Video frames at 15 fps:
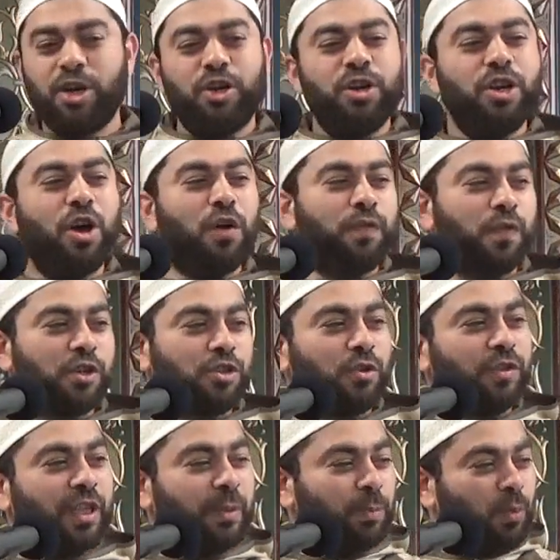know for
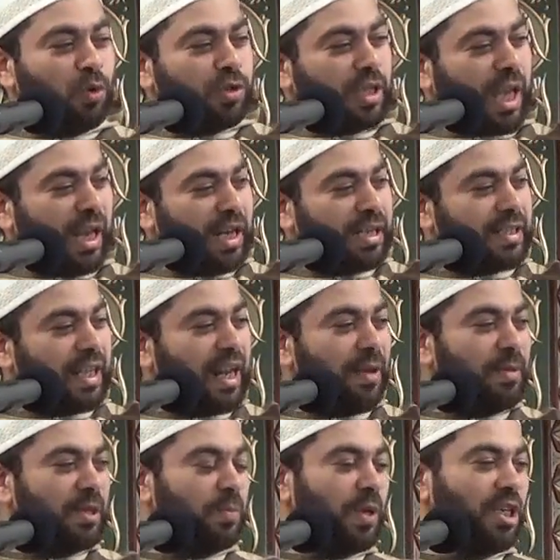sure that Musa alayhi
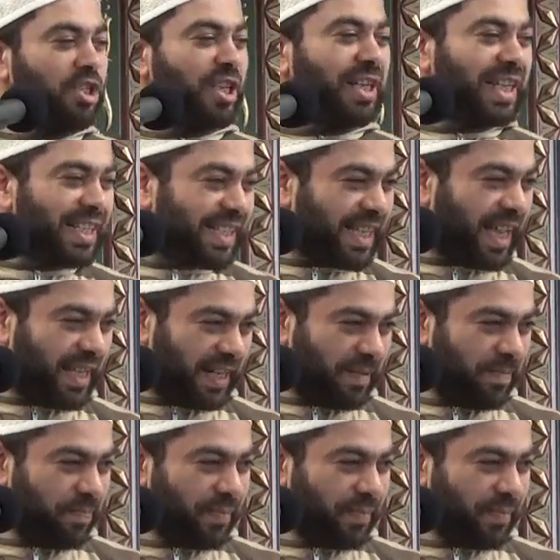salam is mentioned inside.